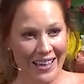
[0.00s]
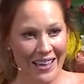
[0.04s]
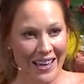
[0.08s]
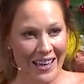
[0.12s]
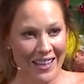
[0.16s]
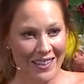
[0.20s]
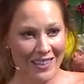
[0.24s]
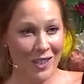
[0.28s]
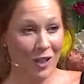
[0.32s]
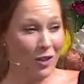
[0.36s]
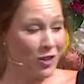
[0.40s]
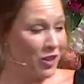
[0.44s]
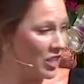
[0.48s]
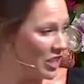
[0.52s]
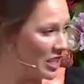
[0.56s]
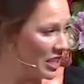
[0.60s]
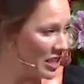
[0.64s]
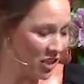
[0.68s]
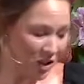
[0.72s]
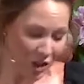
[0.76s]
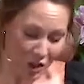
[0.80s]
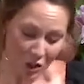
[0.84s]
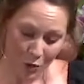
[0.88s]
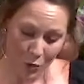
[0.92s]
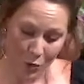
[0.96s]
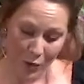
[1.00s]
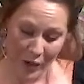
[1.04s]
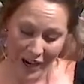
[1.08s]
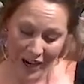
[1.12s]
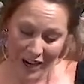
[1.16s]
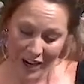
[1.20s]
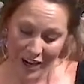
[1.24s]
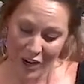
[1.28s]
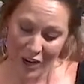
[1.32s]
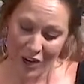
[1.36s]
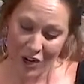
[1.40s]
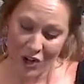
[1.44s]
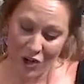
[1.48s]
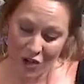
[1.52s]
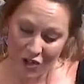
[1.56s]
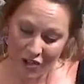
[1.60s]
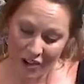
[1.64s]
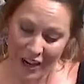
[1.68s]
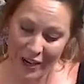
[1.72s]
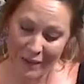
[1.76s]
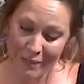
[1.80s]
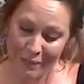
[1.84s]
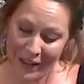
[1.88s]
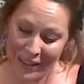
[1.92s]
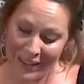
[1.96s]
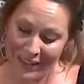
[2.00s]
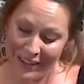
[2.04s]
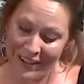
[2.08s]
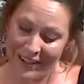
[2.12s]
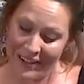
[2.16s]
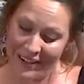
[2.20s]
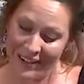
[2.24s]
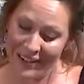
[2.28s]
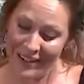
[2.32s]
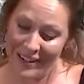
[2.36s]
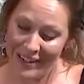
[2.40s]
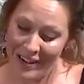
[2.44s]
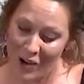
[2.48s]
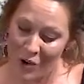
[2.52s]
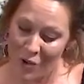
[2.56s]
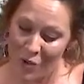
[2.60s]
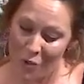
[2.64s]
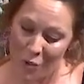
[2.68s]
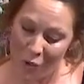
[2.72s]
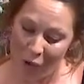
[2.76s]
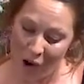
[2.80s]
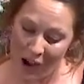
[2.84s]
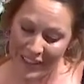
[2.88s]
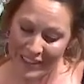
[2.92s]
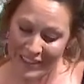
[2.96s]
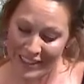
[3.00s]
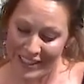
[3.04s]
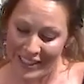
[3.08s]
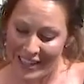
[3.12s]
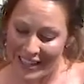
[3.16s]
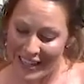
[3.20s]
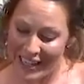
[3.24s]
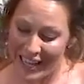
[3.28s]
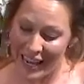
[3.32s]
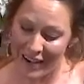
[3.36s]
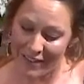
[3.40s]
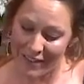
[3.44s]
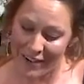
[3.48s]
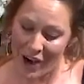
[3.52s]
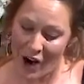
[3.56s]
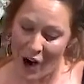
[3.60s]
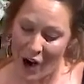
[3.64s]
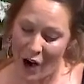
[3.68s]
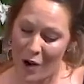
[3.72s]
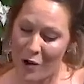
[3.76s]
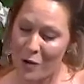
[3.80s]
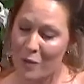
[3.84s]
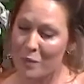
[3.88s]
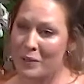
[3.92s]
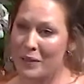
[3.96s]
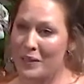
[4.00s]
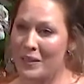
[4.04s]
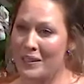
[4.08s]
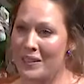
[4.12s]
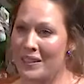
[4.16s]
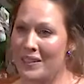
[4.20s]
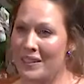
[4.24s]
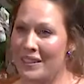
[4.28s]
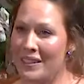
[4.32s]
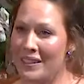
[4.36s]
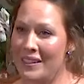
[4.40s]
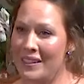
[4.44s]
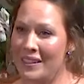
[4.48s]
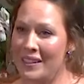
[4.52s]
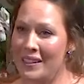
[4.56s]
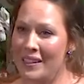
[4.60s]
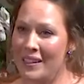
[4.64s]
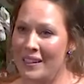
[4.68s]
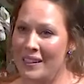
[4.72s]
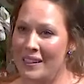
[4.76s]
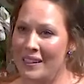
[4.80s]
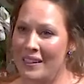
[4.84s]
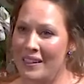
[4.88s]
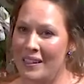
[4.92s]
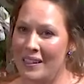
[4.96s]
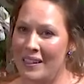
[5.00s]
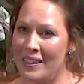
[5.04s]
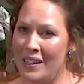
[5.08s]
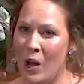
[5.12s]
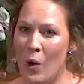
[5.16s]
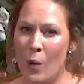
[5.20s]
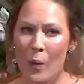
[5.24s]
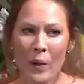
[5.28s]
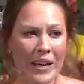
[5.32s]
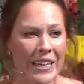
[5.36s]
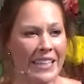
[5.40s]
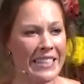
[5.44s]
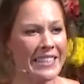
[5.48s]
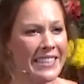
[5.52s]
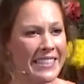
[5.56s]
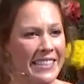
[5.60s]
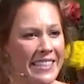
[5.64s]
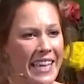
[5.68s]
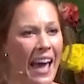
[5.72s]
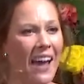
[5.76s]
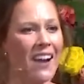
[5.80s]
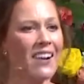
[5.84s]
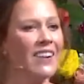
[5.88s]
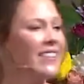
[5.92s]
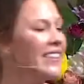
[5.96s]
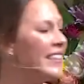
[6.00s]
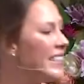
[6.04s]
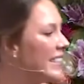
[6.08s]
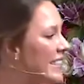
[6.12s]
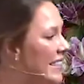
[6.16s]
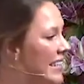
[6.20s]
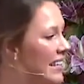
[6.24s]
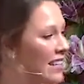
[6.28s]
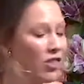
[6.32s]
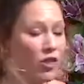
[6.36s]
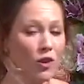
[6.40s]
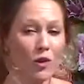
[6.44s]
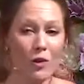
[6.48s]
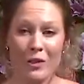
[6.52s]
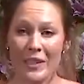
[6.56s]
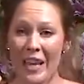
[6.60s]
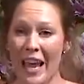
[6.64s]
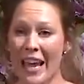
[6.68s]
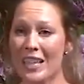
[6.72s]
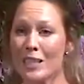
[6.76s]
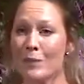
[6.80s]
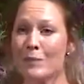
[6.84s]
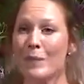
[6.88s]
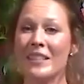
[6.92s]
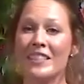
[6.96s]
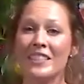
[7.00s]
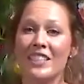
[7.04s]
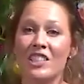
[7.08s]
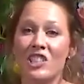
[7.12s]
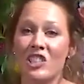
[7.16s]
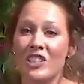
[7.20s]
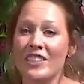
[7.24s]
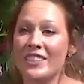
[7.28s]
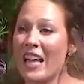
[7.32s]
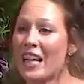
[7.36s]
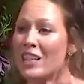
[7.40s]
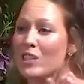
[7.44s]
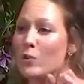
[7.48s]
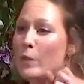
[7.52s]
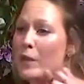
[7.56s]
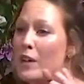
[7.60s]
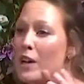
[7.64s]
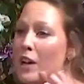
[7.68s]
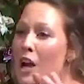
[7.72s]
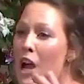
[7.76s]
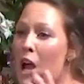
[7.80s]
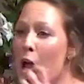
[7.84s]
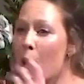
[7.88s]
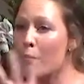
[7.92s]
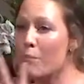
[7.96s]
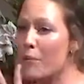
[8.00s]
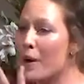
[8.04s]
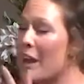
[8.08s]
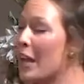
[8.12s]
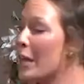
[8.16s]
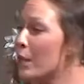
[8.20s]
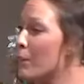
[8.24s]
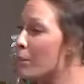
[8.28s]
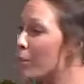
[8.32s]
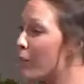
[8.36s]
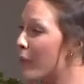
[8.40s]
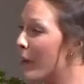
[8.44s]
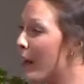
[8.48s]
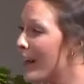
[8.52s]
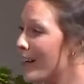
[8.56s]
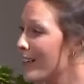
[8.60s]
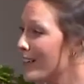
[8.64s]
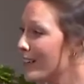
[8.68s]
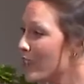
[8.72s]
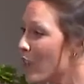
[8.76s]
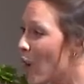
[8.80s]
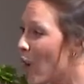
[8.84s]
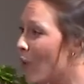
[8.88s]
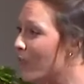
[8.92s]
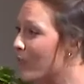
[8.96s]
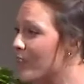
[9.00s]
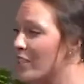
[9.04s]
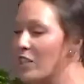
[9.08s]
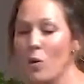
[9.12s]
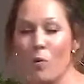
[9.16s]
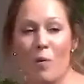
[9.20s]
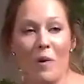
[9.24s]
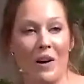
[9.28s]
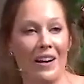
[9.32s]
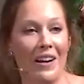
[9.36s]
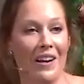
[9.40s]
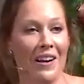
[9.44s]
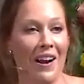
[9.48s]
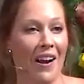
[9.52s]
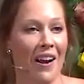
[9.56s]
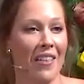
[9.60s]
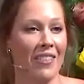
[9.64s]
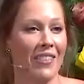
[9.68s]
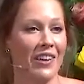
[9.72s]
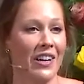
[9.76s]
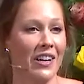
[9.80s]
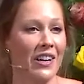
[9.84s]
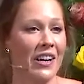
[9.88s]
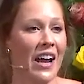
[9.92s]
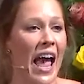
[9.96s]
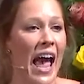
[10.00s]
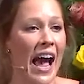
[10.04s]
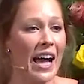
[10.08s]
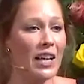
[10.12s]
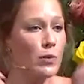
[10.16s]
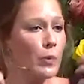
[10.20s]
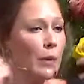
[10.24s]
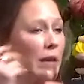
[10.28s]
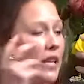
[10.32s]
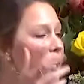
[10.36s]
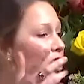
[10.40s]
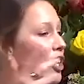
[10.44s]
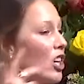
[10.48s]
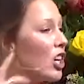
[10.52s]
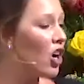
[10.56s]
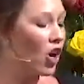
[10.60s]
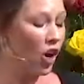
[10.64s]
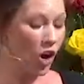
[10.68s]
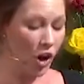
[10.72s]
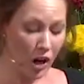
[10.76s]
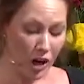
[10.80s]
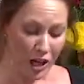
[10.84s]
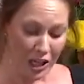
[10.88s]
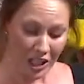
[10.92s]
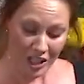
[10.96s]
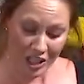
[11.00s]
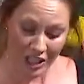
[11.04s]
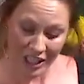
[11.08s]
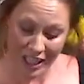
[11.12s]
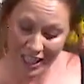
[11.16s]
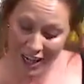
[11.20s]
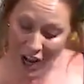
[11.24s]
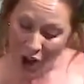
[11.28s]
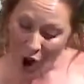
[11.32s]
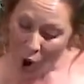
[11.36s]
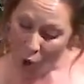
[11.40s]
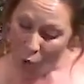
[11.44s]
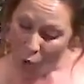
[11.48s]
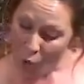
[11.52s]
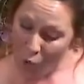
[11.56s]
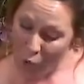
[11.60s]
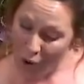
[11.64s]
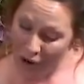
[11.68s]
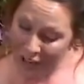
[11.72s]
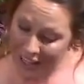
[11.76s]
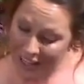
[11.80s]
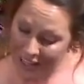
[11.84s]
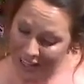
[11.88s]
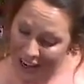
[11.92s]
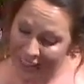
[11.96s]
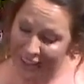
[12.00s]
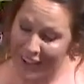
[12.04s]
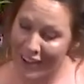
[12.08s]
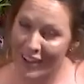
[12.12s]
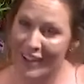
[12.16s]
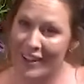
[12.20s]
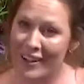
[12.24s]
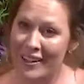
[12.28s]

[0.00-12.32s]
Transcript: And so she knew where her grandmother was, and it gave her hope. We can scatter the seed through text messages as we are praying prayers over to one another, as we are encouraging one another.